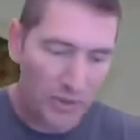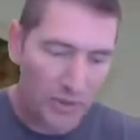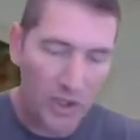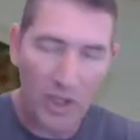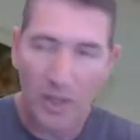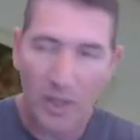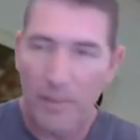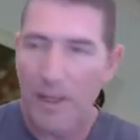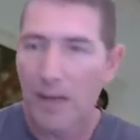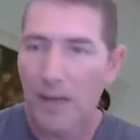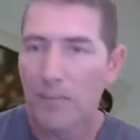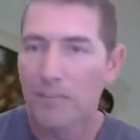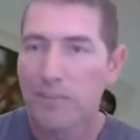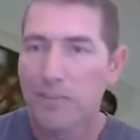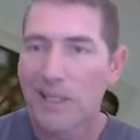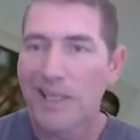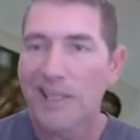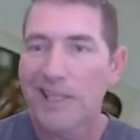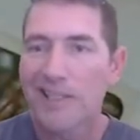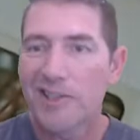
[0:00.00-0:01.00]
all about
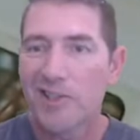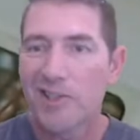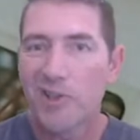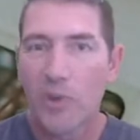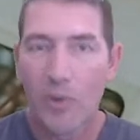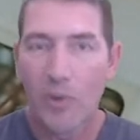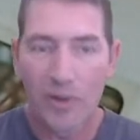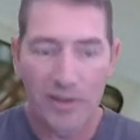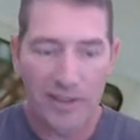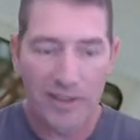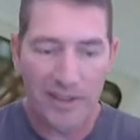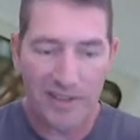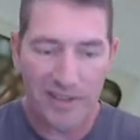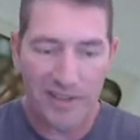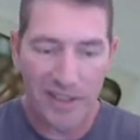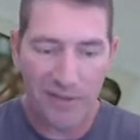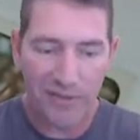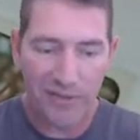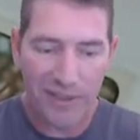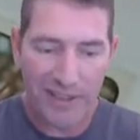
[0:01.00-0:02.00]
Blaze Jordan and
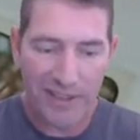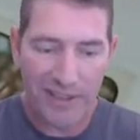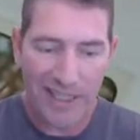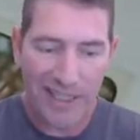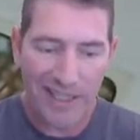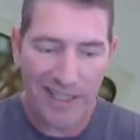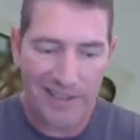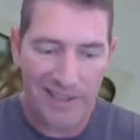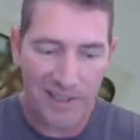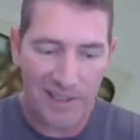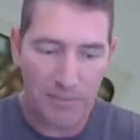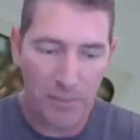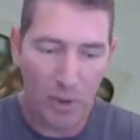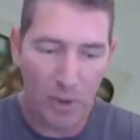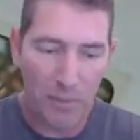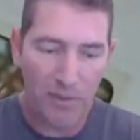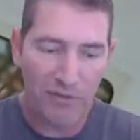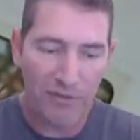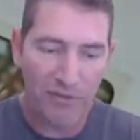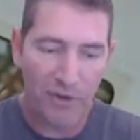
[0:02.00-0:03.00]
stuff like that because it's
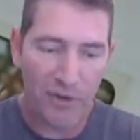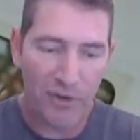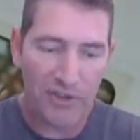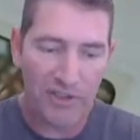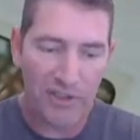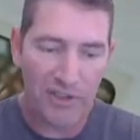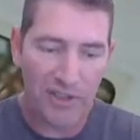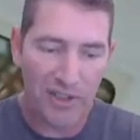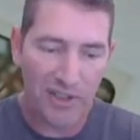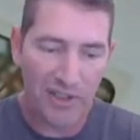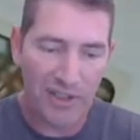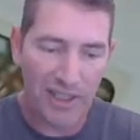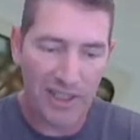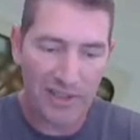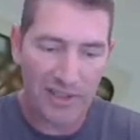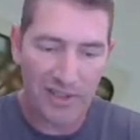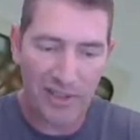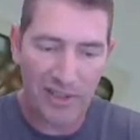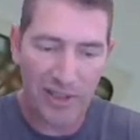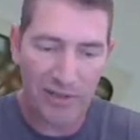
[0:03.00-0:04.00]
Bowman first and all that
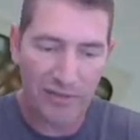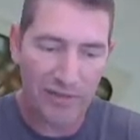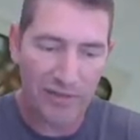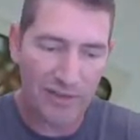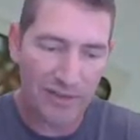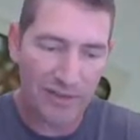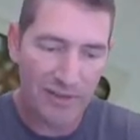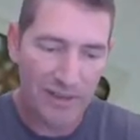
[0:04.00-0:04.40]
stuff. And